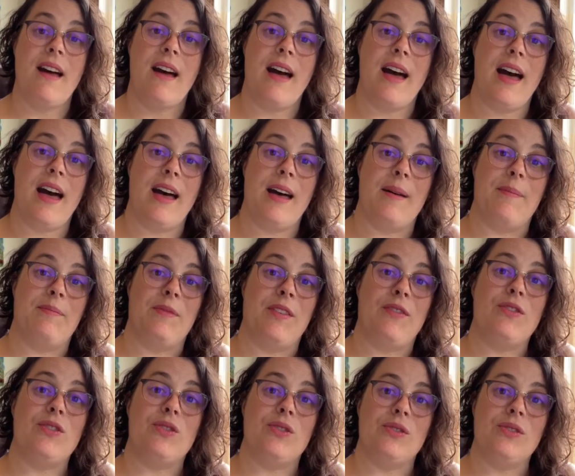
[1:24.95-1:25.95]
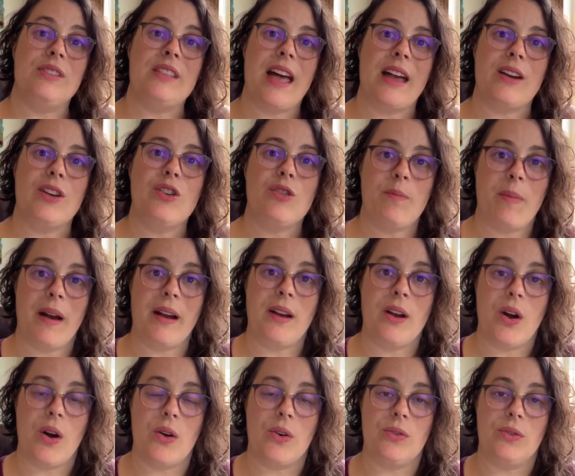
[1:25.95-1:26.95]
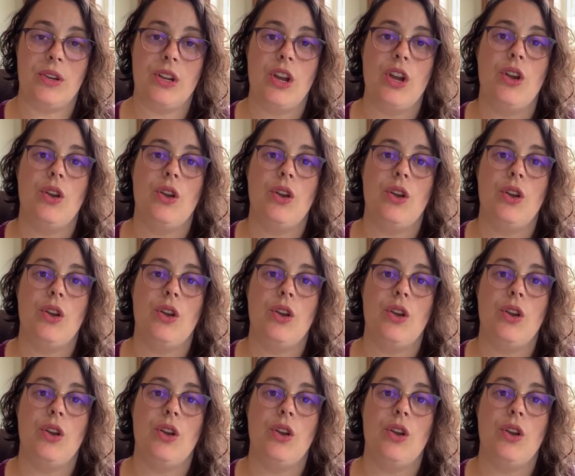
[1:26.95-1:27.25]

If you use that coupon code,